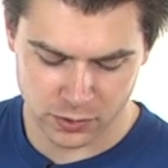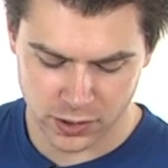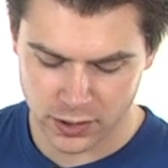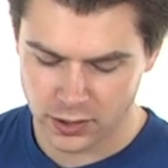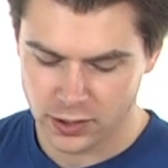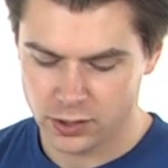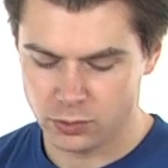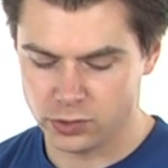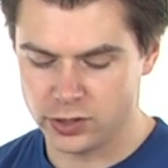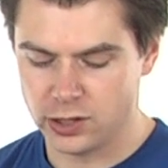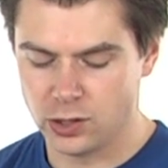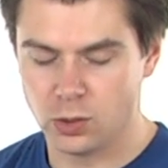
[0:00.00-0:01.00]
You
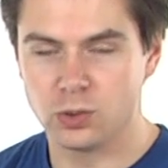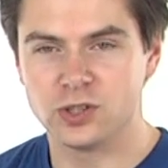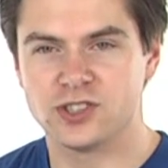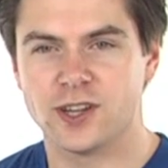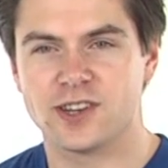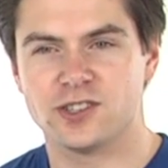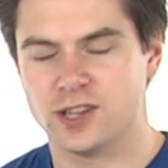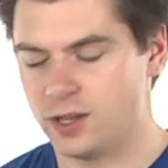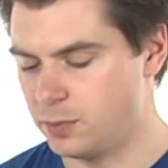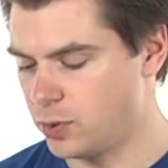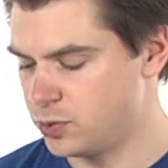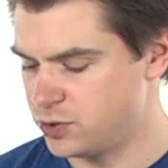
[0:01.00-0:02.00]
want the longer section at
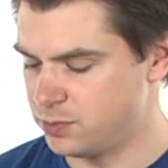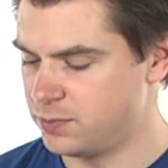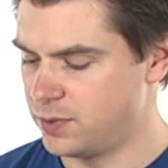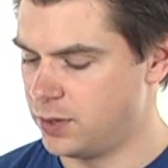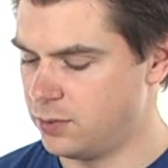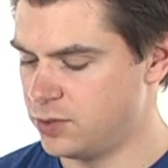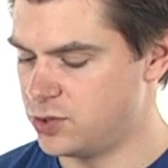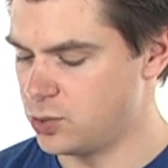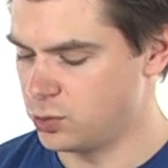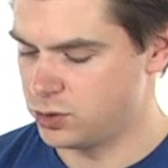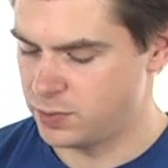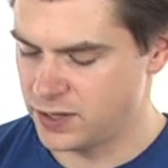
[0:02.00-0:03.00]
the bottom, but a
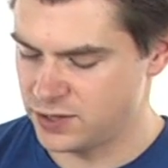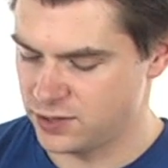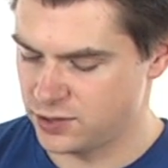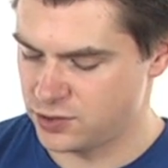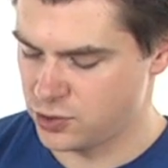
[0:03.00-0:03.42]
shorter piece at the